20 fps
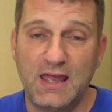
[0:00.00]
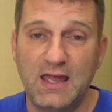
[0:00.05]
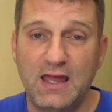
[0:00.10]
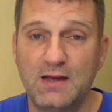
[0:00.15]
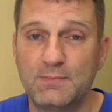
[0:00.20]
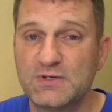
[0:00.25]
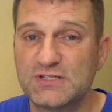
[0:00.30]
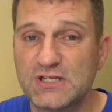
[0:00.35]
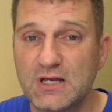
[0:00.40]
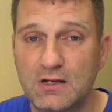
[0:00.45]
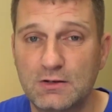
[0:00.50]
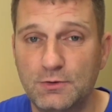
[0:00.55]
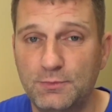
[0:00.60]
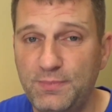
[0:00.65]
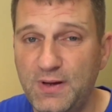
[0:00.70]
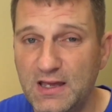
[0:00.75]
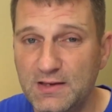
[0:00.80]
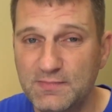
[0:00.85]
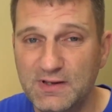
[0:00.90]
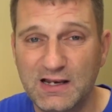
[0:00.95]
Amazon will
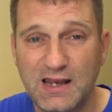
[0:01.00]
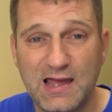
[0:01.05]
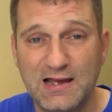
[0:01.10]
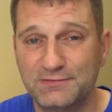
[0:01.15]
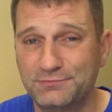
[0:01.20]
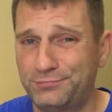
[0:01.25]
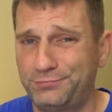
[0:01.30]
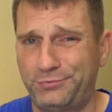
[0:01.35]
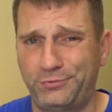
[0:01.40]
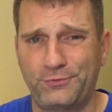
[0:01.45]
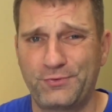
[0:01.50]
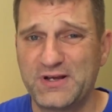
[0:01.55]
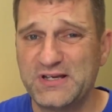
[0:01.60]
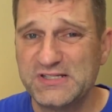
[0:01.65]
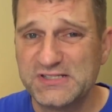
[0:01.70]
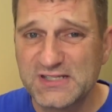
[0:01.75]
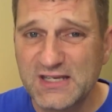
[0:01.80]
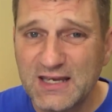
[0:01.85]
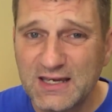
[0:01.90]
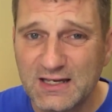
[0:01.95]
pay me like three
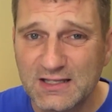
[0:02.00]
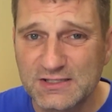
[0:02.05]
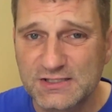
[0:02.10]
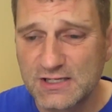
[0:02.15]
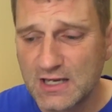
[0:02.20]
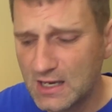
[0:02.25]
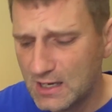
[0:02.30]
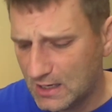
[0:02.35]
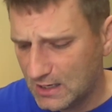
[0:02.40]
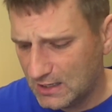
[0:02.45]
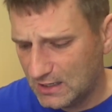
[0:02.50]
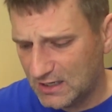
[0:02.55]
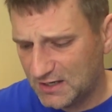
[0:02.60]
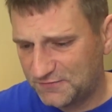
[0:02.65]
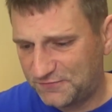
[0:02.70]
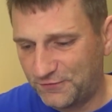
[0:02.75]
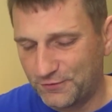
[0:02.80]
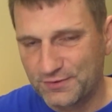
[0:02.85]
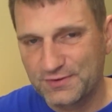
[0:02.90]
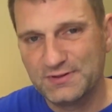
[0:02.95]
cents
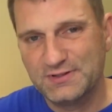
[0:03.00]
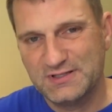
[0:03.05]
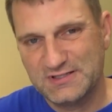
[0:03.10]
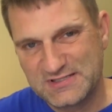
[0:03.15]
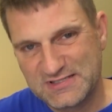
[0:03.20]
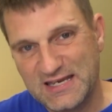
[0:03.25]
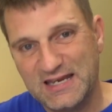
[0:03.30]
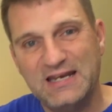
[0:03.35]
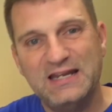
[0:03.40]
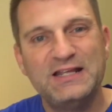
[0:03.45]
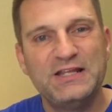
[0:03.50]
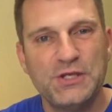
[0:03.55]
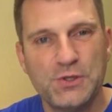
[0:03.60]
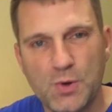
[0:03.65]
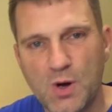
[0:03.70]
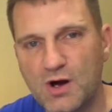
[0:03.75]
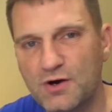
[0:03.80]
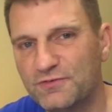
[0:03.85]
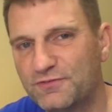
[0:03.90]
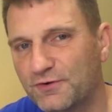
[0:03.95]
for sending
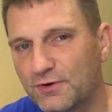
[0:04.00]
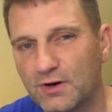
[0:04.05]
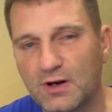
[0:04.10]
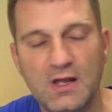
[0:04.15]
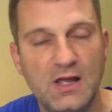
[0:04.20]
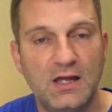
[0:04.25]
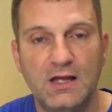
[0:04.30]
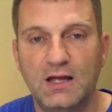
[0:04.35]
you over,